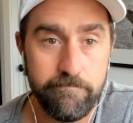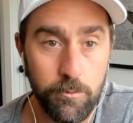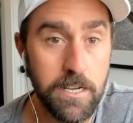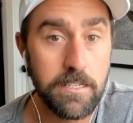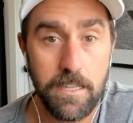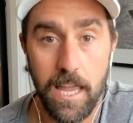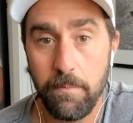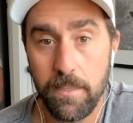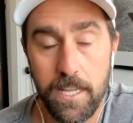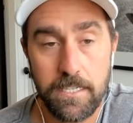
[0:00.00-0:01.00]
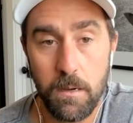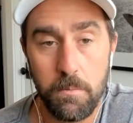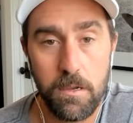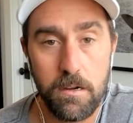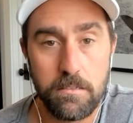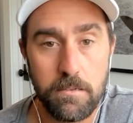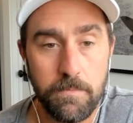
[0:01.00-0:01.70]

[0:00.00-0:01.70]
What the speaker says: win a slam in the next couple of years.